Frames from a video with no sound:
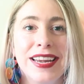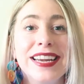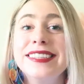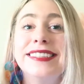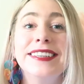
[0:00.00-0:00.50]

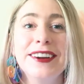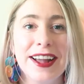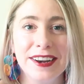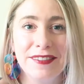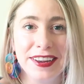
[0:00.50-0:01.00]
instant
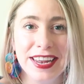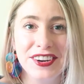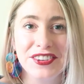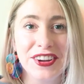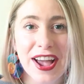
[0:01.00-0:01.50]

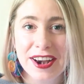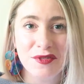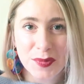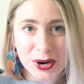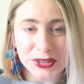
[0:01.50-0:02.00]
gratification kind
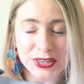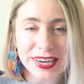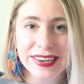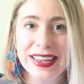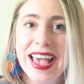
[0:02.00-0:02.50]
of
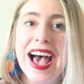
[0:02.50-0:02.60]
person,